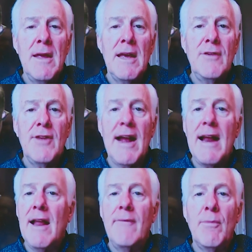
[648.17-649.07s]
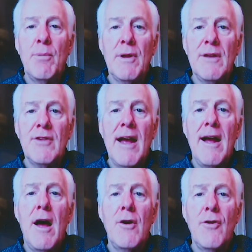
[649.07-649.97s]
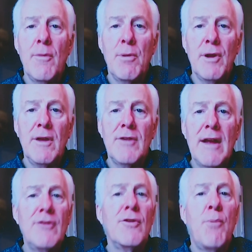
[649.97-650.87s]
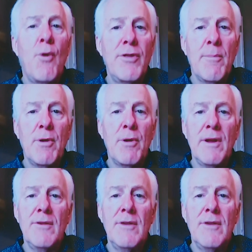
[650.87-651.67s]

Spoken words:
he said, "I love the police, I honor the police, I support the police."